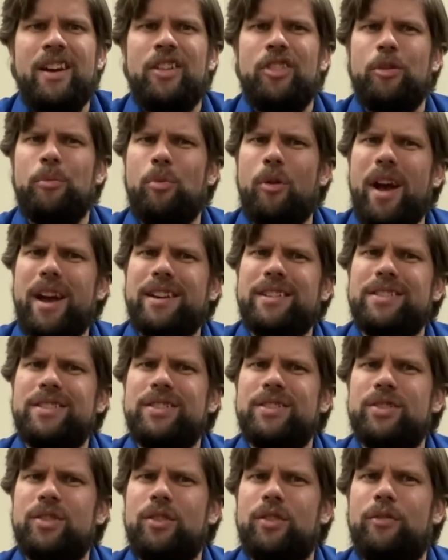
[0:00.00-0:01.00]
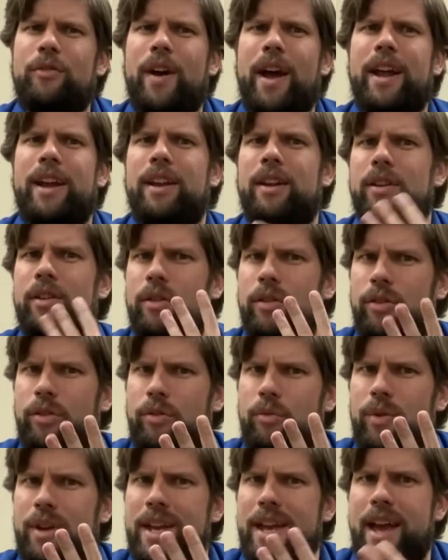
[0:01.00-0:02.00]
The practices are divided into
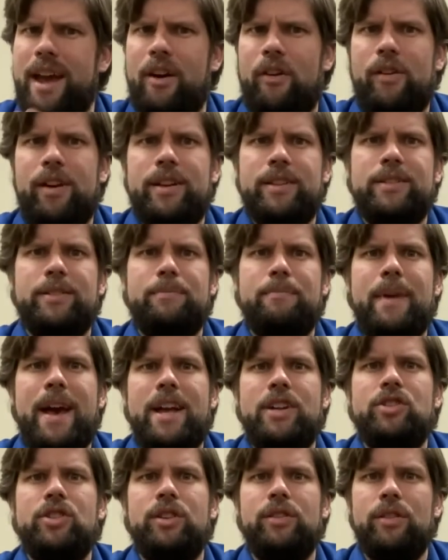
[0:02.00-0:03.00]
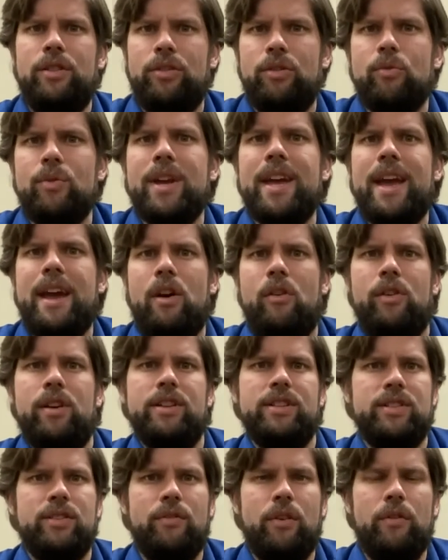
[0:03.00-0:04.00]
three areas, matching the three
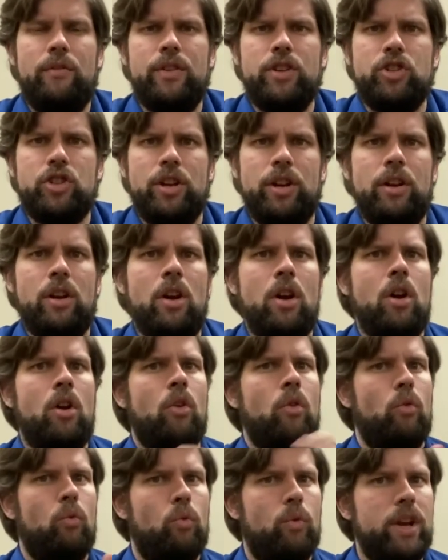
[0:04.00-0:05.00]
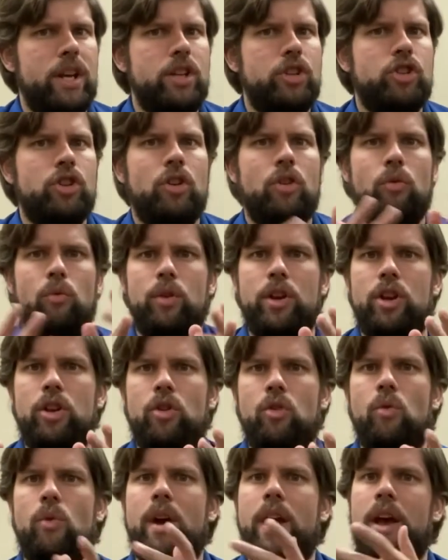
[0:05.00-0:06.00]
areas of our vision: reach,
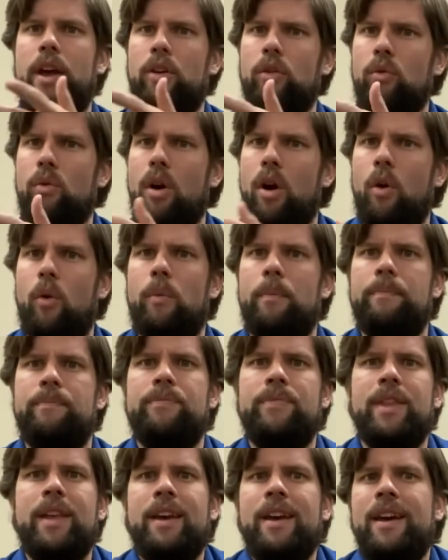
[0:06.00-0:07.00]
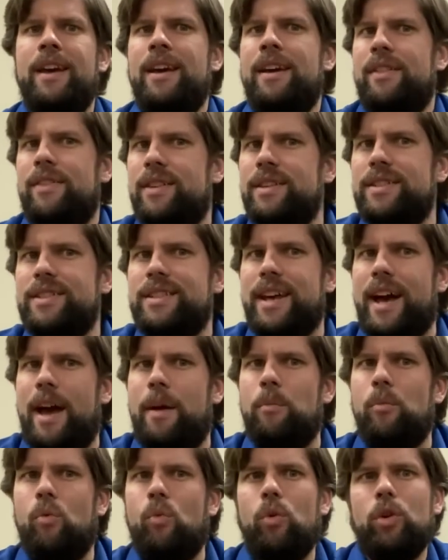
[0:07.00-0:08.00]
renew, and grow. This
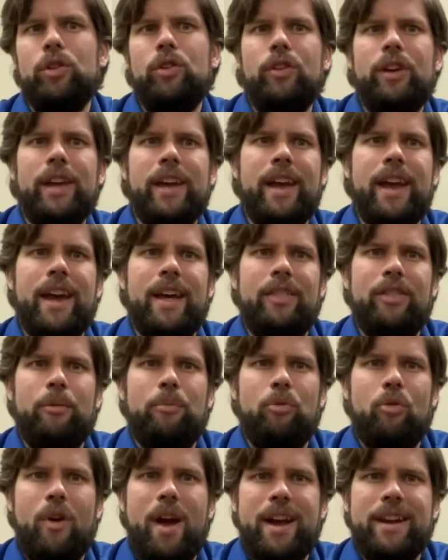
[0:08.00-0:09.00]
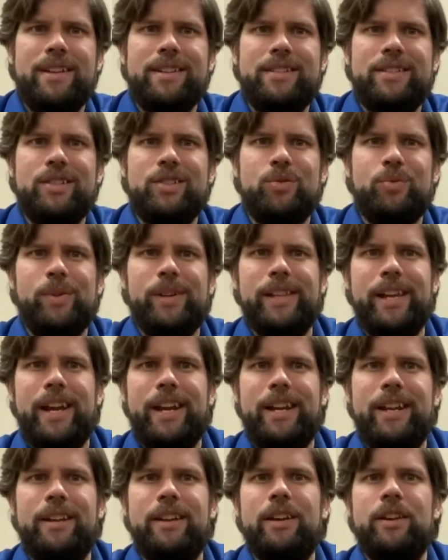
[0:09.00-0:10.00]
time, we're looking at the practices
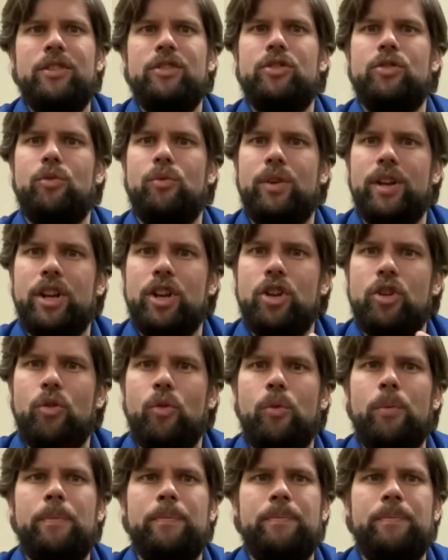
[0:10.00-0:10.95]
related to renew.